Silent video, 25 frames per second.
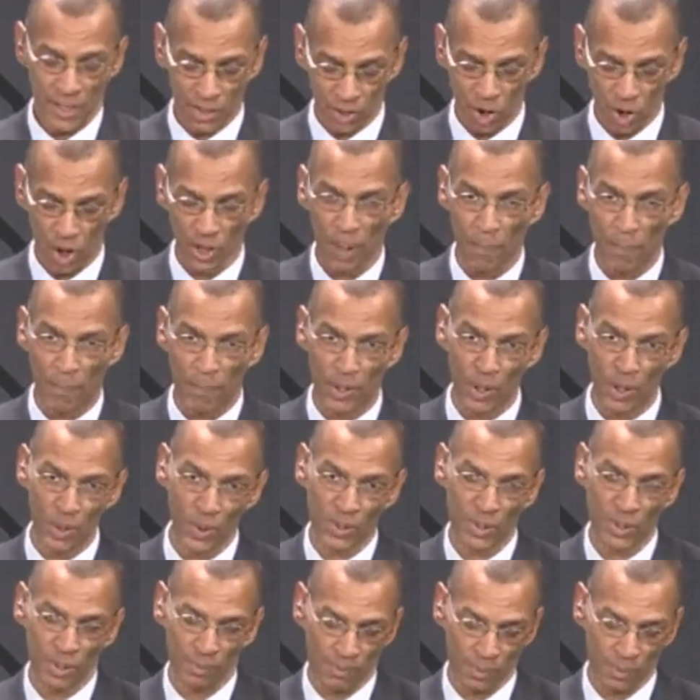
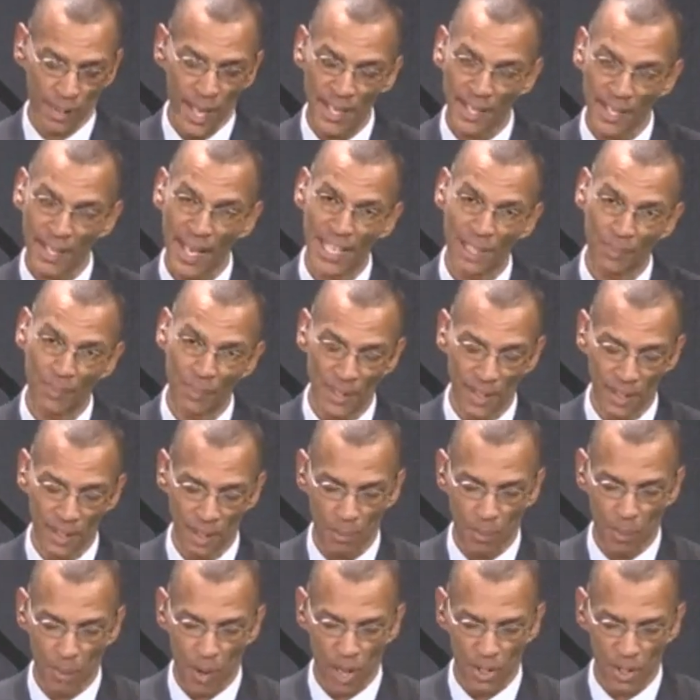abused like it has been in
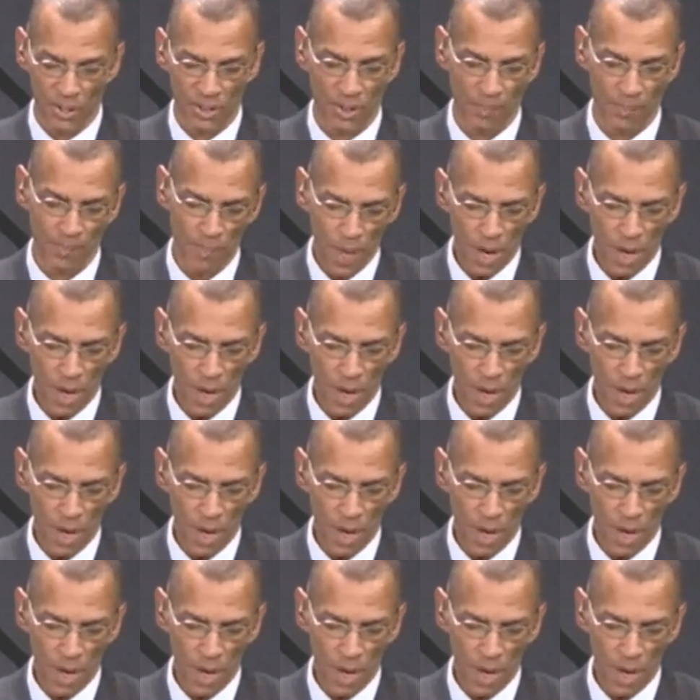the past.